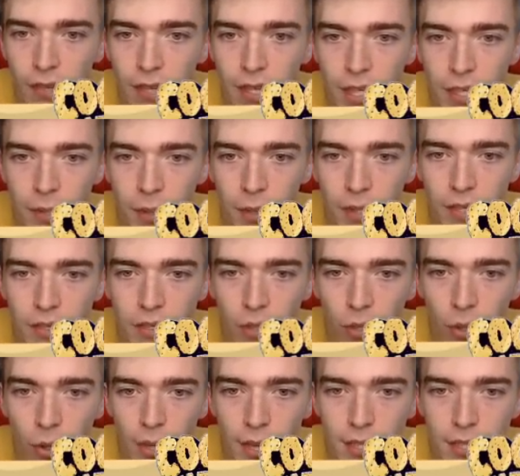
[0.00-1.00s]
These ones
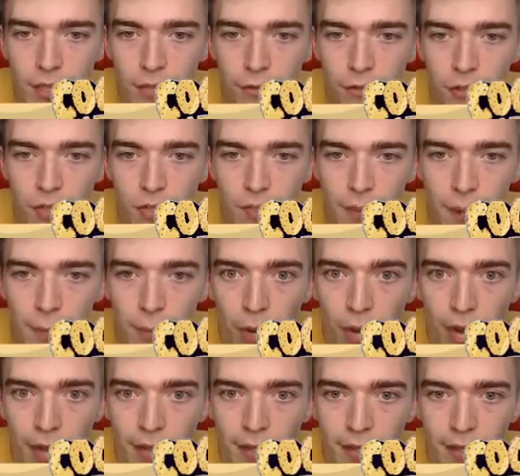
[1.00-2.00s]
always confuse my
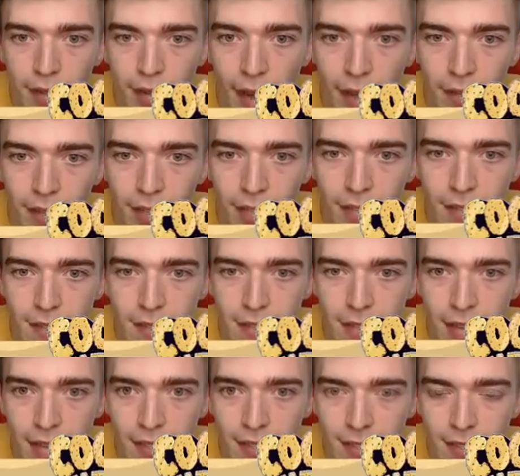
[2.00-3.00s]
brain. Yeah,
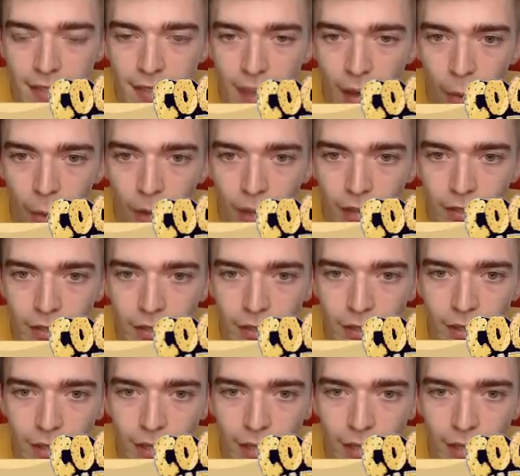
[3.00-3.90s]
that's that one.